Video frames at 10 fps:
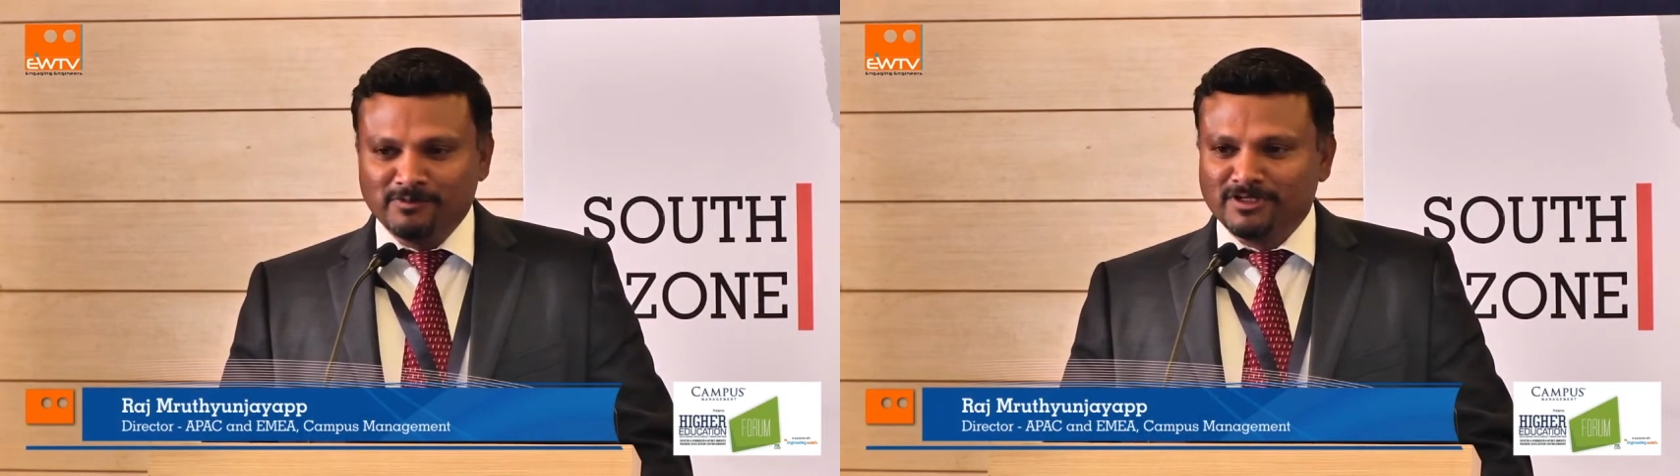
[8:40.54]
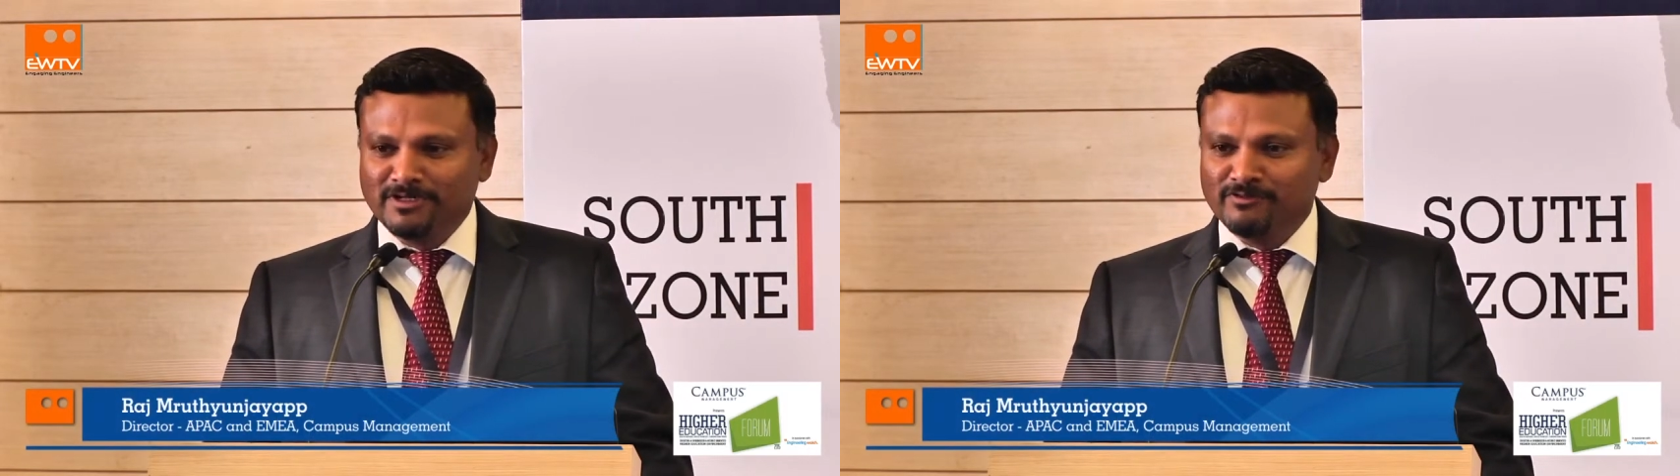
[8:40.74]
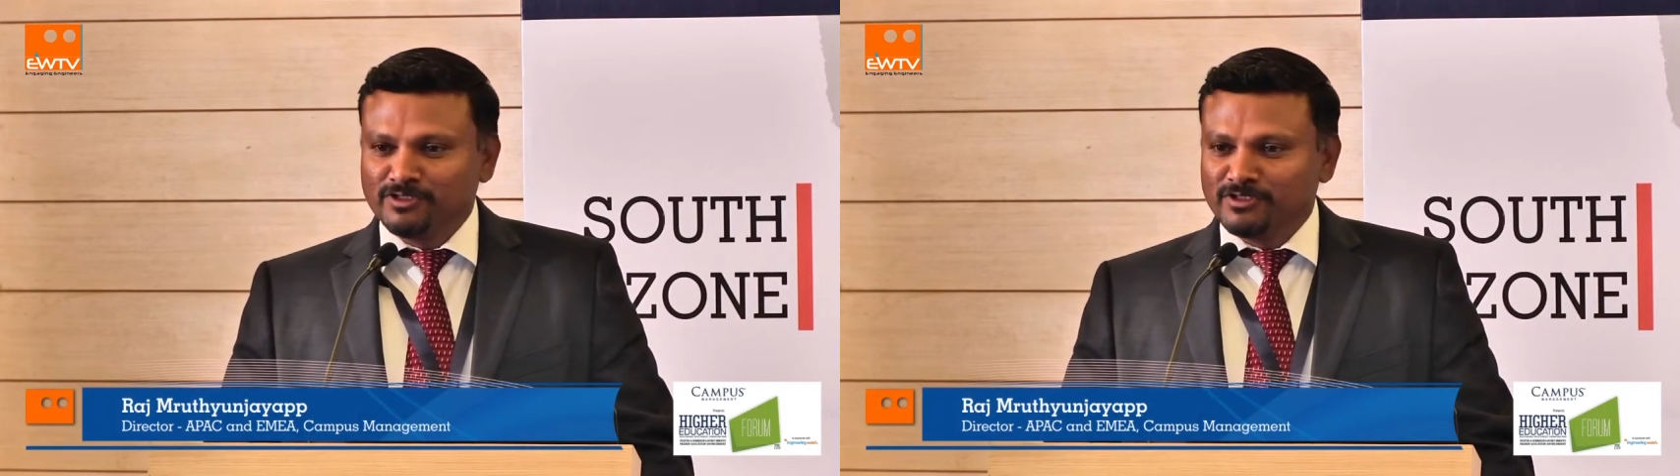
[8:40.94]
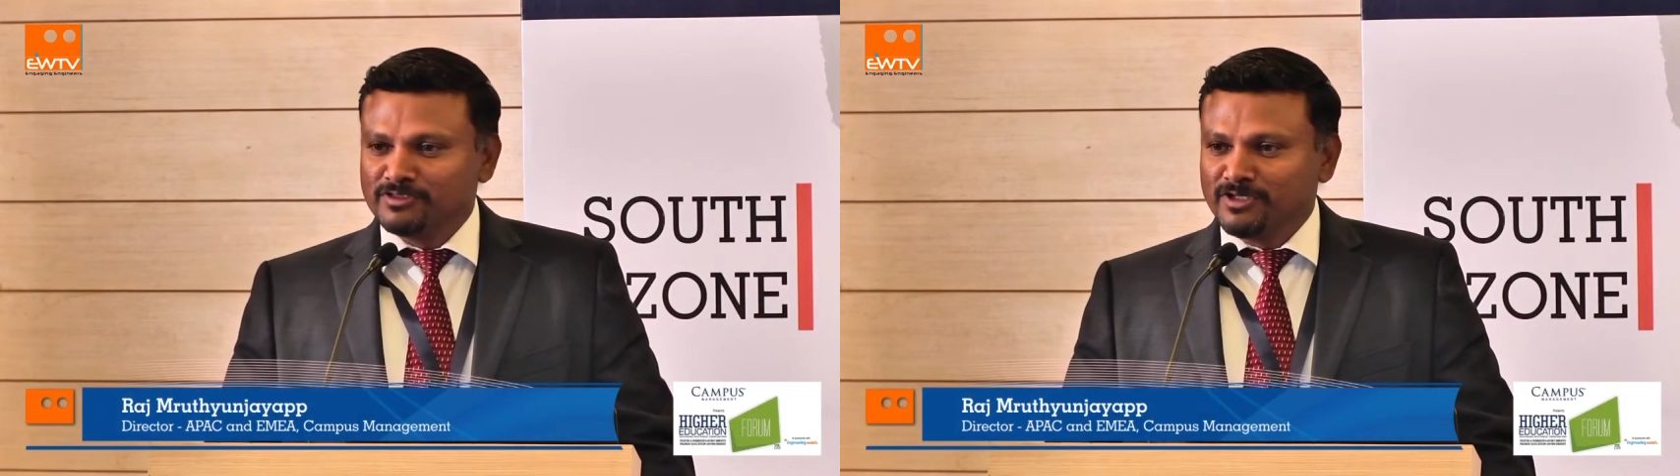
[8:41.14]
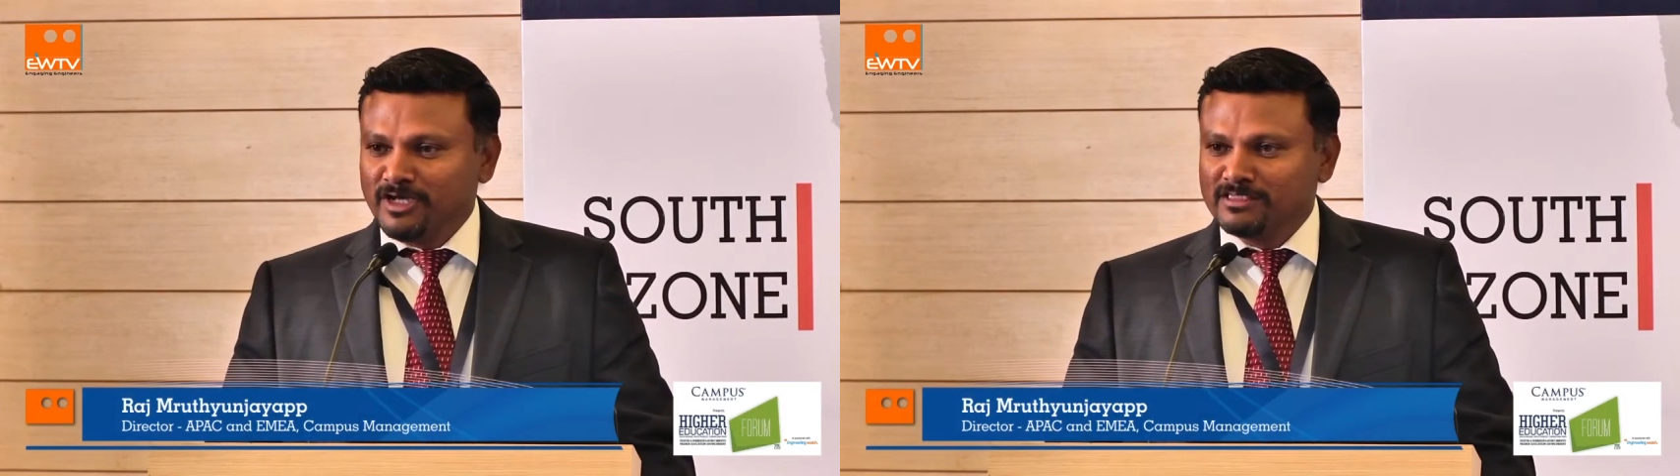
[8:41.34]
With
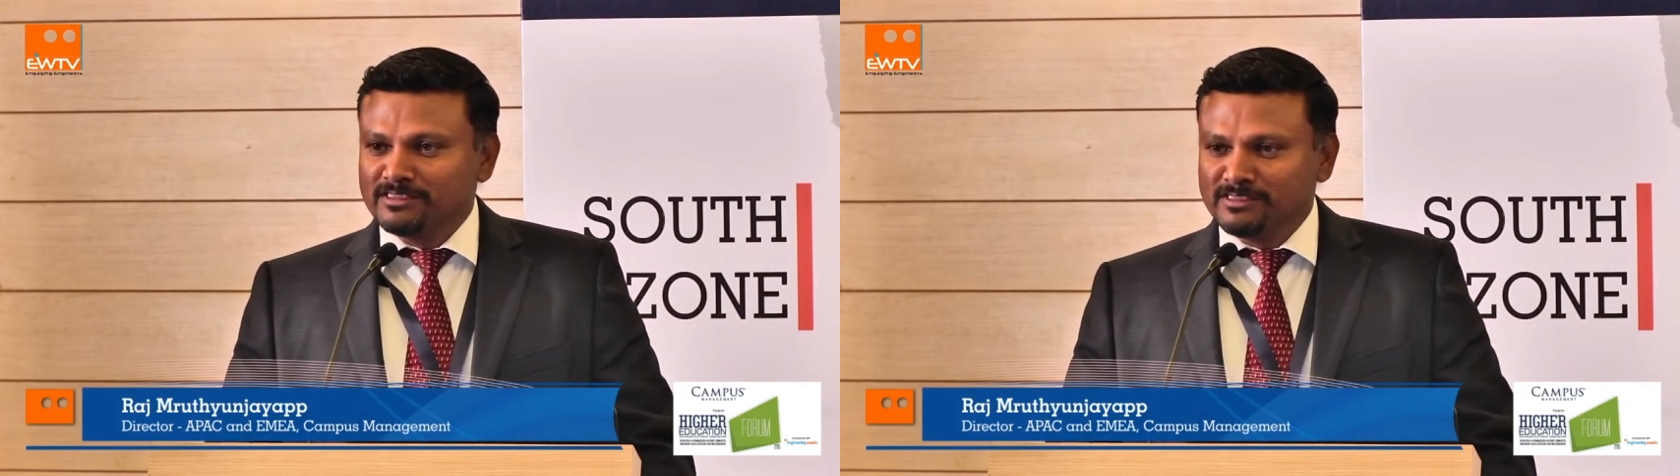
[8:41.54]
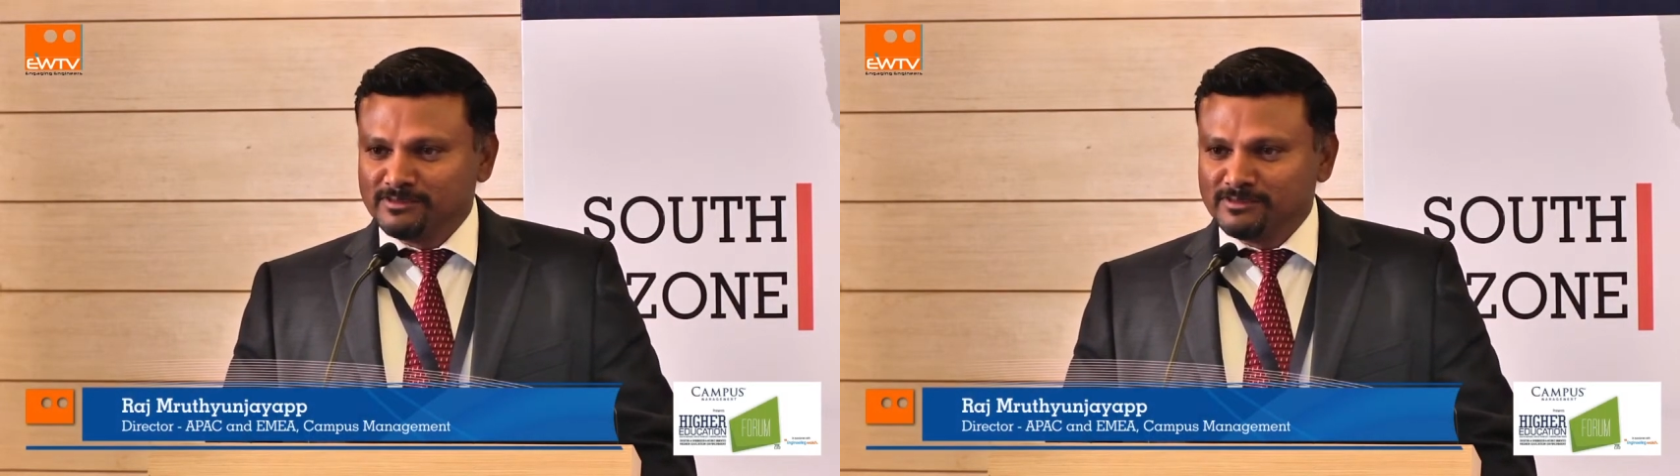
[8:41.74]
34,000 colleges,